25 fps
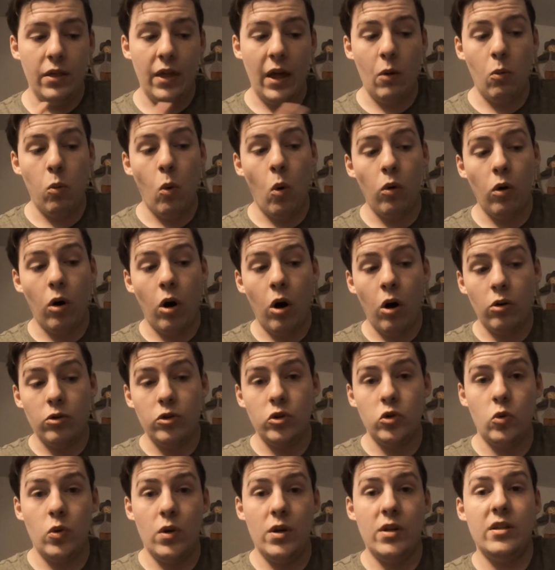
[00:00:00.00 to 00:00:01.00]
They won't
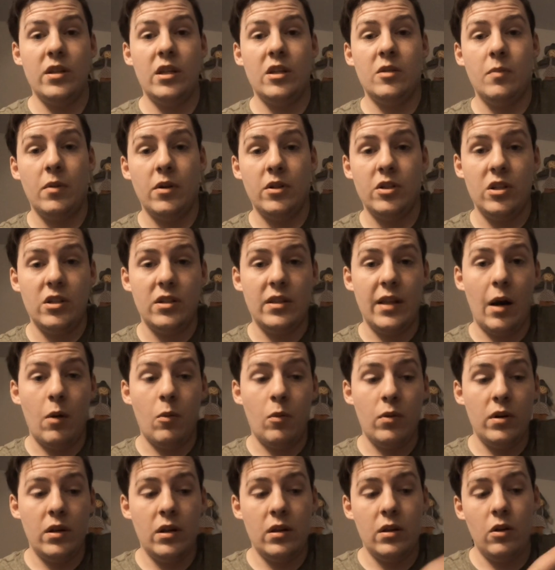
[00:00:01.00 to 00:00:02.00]
all squeeze as much as
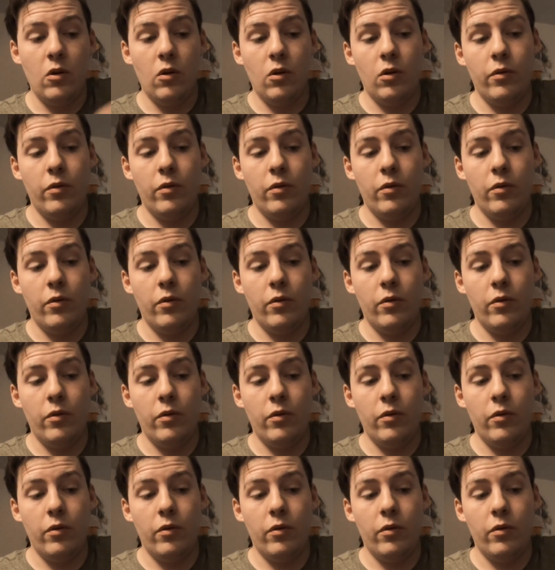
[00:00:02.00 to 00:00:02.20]
that one did.